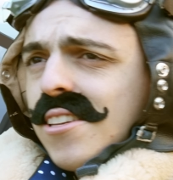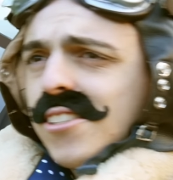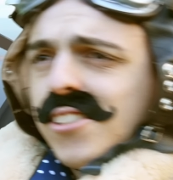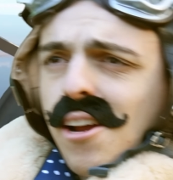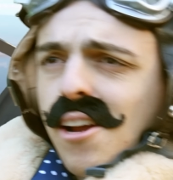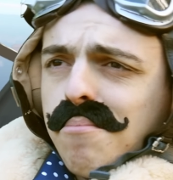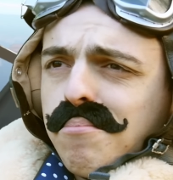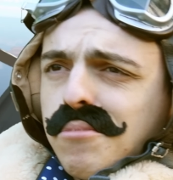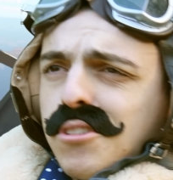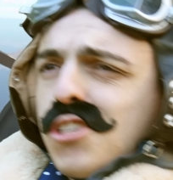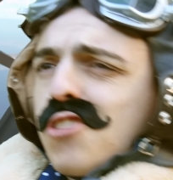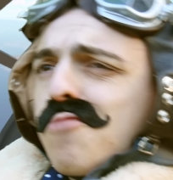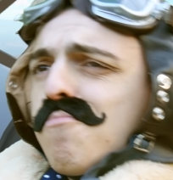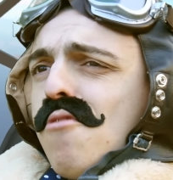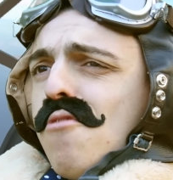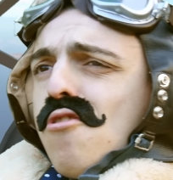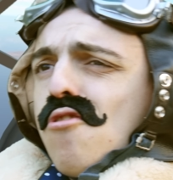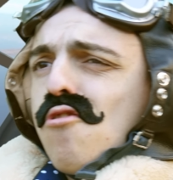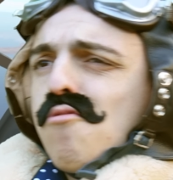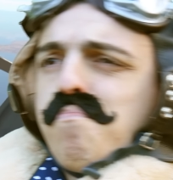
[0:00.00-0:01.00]
Some
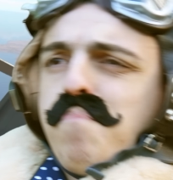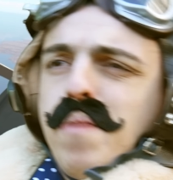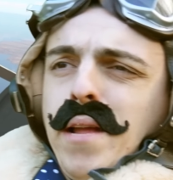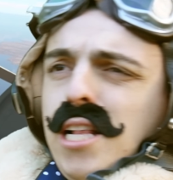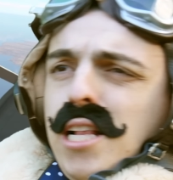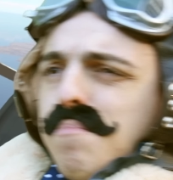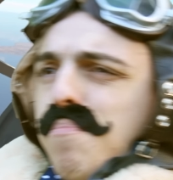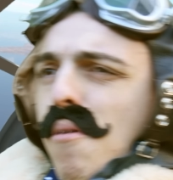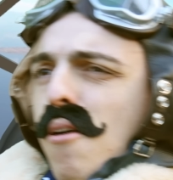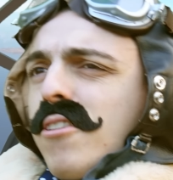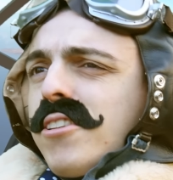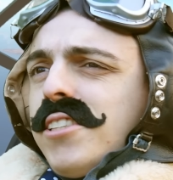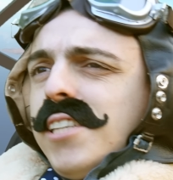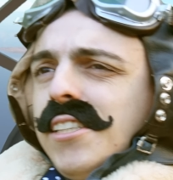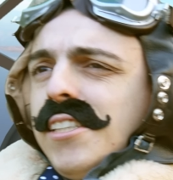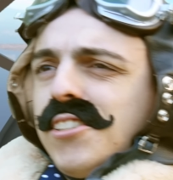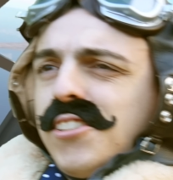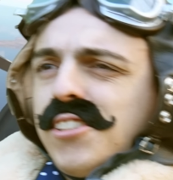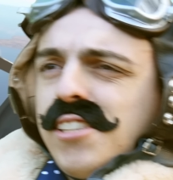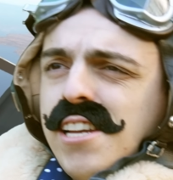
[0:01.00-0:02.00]
small
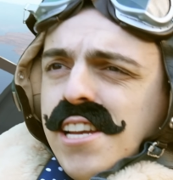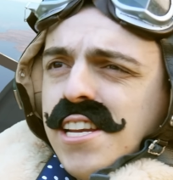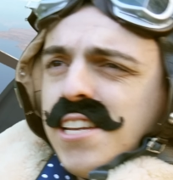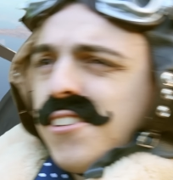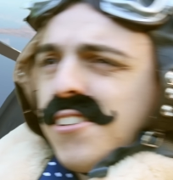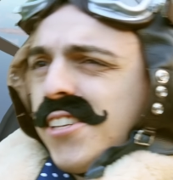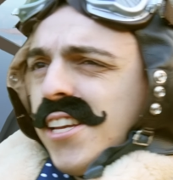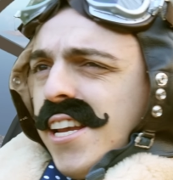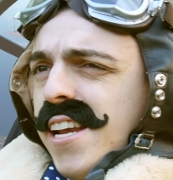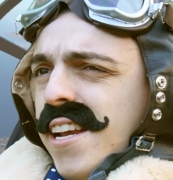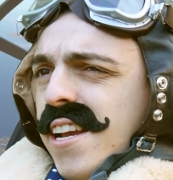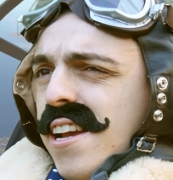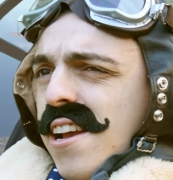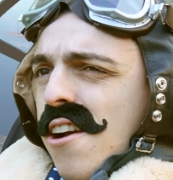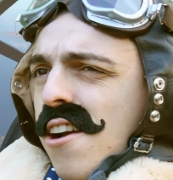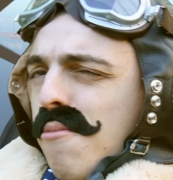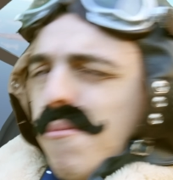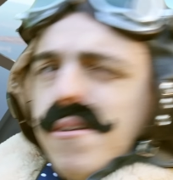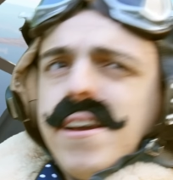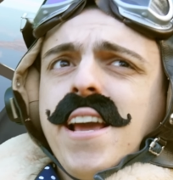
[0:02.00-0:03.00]
pillboxes. You see,
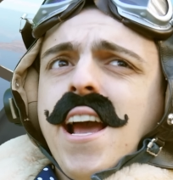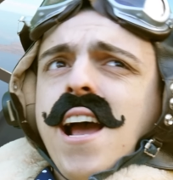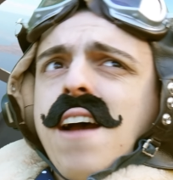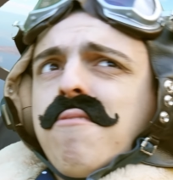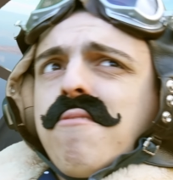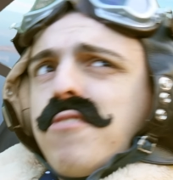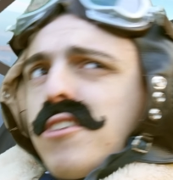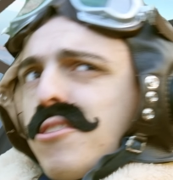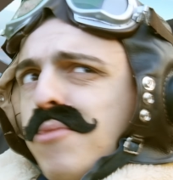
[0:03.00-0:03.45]
we have